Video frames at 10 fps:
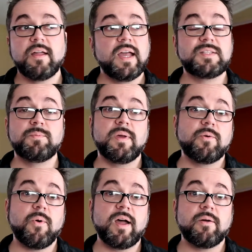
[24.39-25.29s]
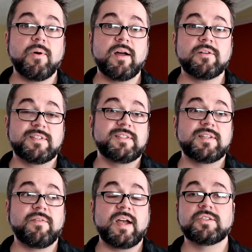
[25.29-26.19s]
It's been quite a while since
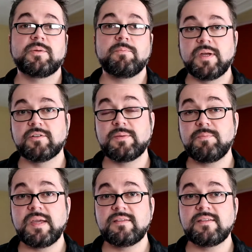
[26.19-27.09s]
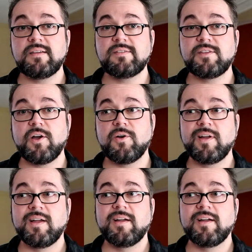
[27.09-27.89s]
I've actually built a PC, so